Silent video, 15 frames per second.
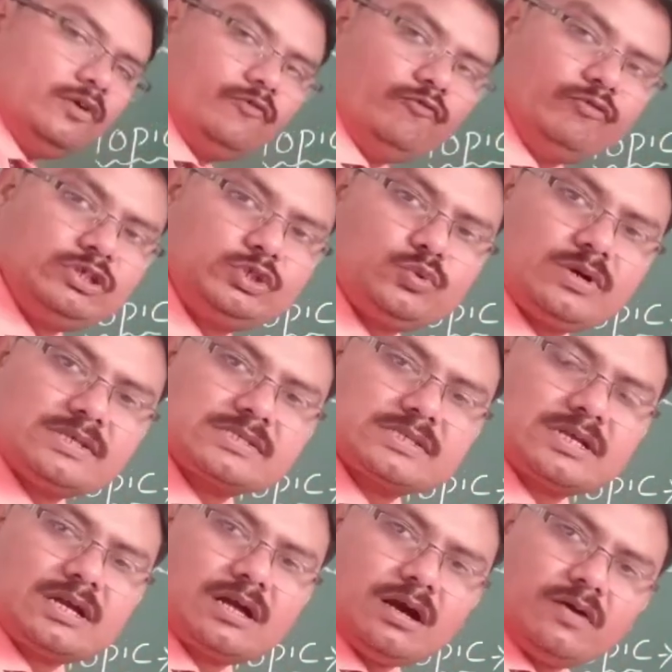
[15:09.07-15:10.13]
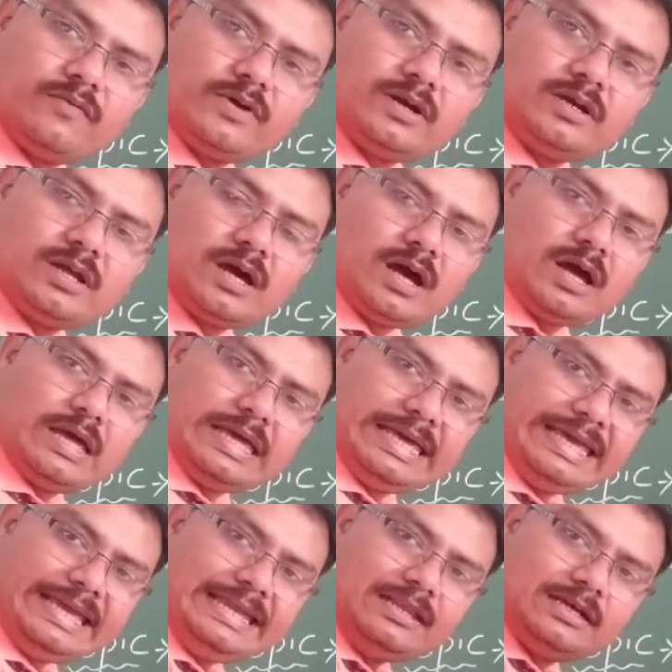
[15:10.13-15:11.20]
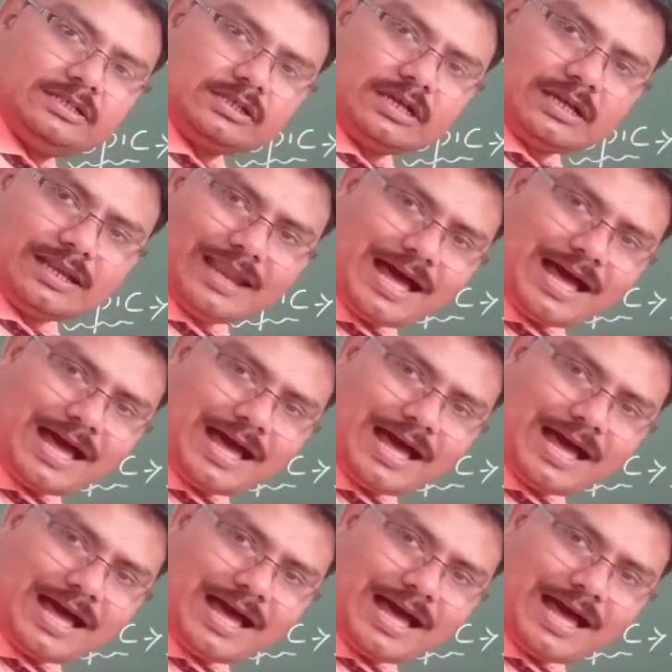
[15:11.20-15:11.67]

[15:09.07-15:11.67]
which was covered in a